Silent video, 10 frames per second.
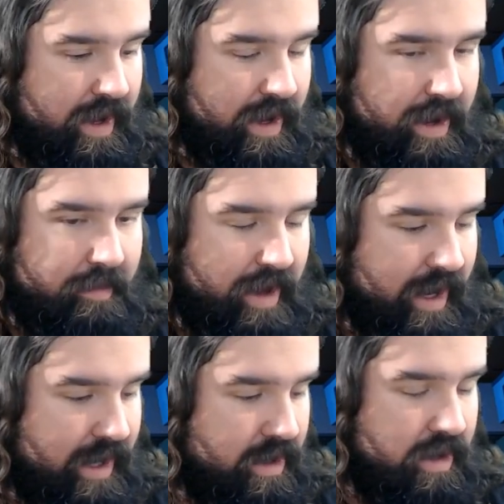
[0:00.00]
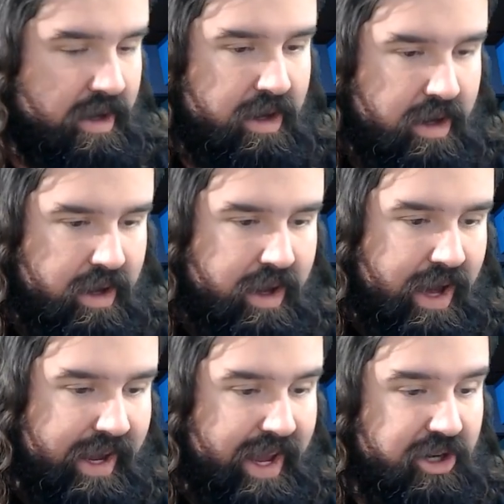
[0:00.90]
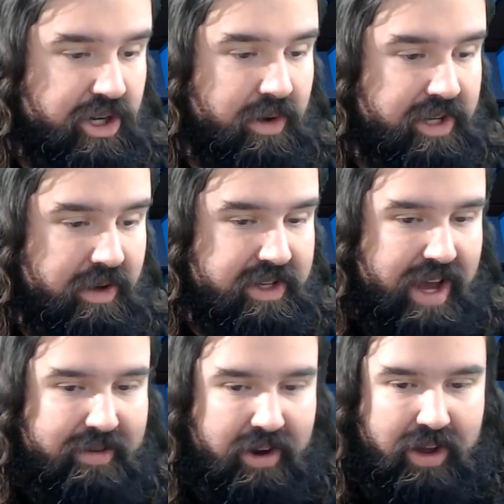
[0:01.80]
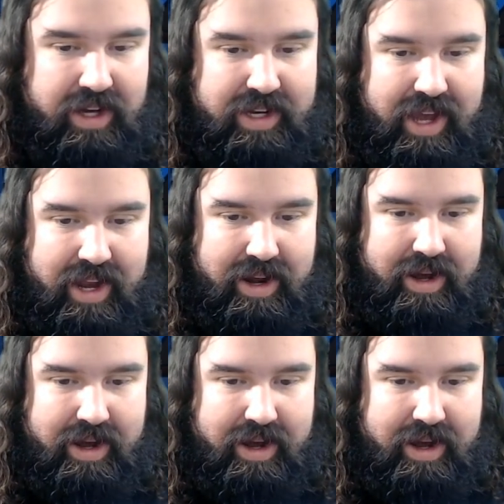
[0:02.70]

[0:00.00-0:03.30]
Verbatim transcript: Um, I can, I can't show it to you because I haven't unlocked it yet.